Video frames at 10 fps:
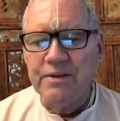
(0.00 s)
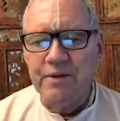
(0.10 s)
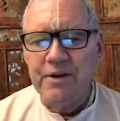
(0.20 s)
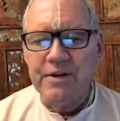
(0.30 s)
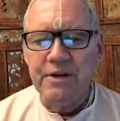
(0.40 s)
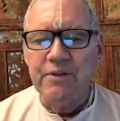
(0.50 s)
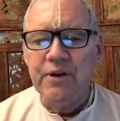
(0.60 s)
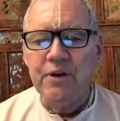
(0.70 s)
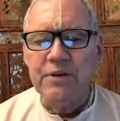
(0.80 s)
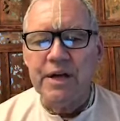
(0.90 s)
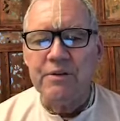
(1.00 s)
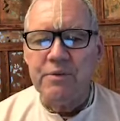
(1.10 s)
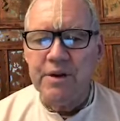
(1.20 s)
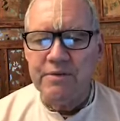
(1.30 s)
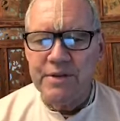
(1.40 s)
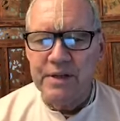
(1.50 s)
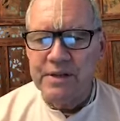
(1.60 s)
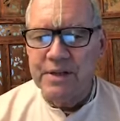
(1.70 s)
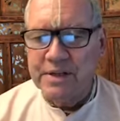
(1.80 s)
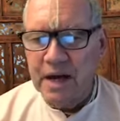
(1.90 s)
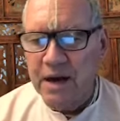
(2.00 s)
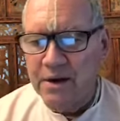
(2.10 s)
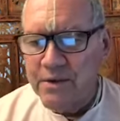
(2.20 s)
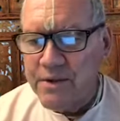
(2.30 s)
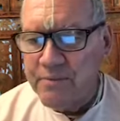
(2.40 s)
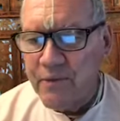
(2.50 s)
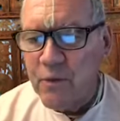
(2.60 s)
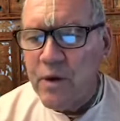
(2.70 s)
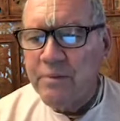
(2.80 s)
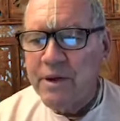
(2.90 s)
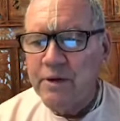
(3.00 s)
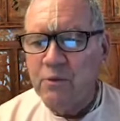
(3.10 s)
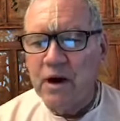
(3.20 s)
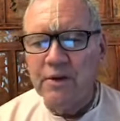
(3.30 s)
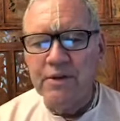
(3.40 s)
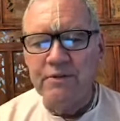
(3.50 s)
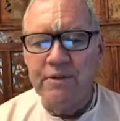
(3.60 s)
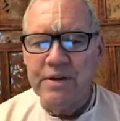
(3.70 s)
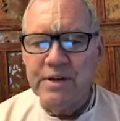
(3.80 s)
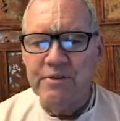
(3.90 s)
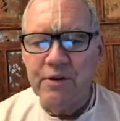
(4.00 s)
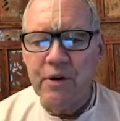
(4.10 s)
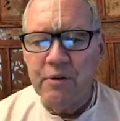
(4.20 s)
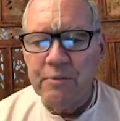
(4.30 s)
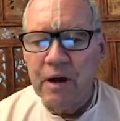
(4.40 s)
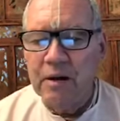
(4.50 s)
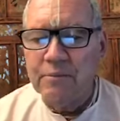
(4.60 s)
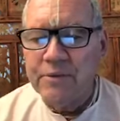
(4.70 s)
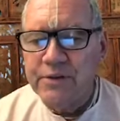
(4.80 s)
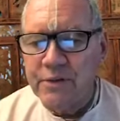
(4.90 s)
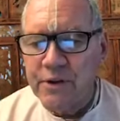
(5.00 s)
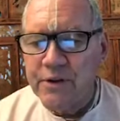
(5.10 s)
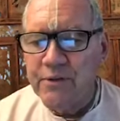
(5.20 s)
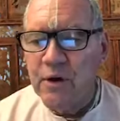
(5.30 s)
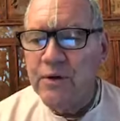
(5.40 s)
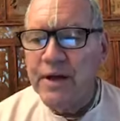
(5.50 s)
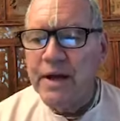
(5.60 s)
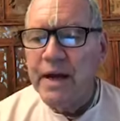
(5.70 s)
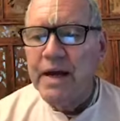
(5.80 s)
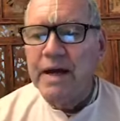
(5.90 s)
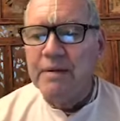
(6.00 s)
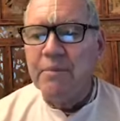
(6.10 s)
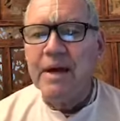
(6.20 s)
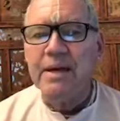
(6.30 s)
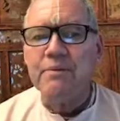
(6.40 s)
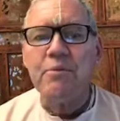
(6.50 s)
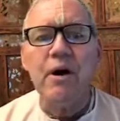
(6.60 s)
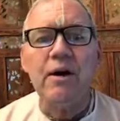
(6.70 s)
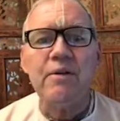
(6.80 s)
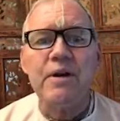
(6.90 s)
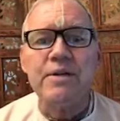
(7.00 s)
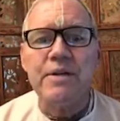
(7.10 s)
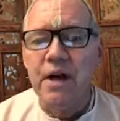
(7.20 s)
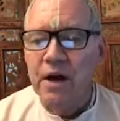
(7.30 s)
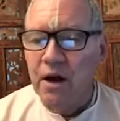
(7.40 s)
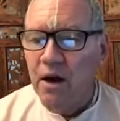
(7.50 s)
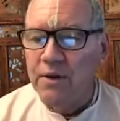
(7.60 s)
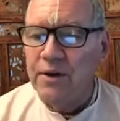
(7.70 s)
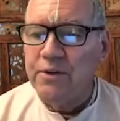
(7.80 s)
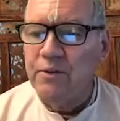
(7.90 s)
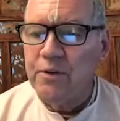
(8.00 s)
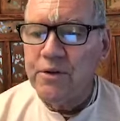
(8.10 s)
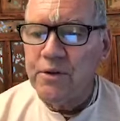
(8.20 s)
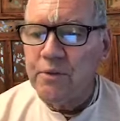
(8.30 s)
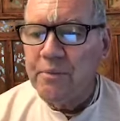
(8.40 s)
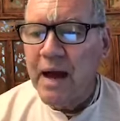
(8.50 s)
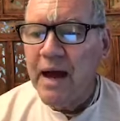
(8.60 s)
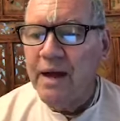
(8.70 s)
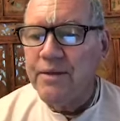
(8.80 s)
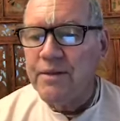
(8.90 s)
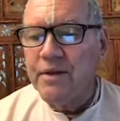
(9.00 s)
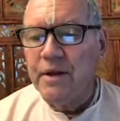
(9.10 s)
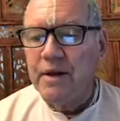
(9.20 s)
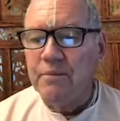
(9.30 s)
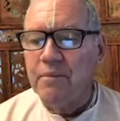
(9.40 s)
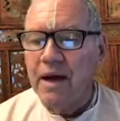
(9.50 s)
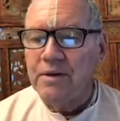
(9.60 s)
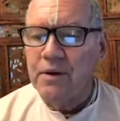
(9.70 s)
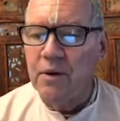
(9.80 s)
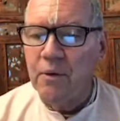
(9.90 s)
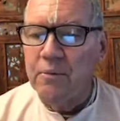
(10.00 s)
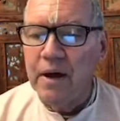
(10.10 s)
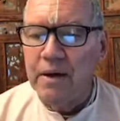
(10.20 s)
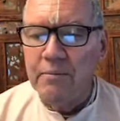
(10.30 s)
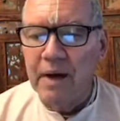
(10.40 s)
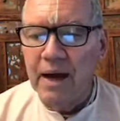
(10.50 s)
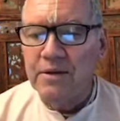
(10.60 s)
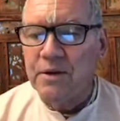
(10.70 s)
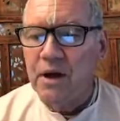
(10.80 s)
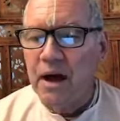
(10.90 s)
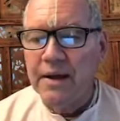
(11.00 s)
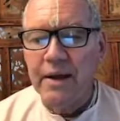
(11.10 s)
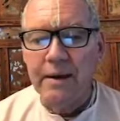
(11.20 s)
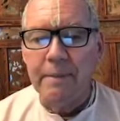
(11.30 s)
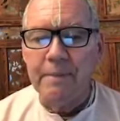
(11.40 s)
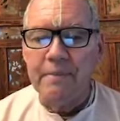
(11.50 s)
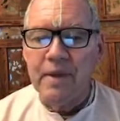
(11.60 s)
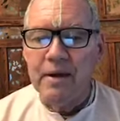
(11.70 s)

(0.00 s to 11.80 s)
It is very difficult to get rid of such desires. Women and wealth are very difficult problems for the devotee making progress on the devotional path back to home, back to Godhead.